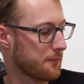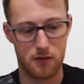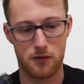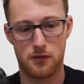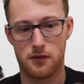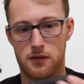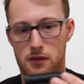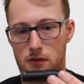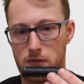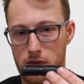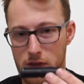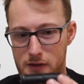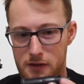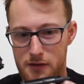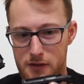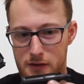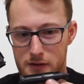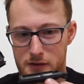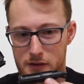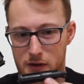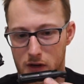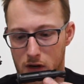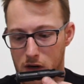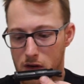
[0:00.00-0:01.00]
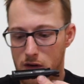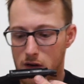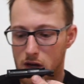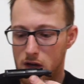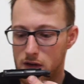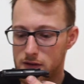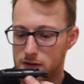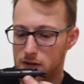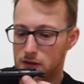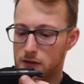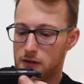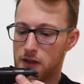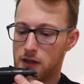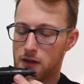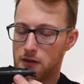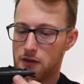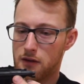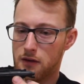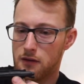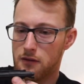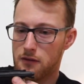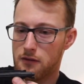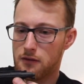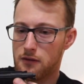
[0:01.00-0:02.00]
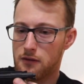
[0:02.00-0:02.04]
So this is the SCAR nozzle here.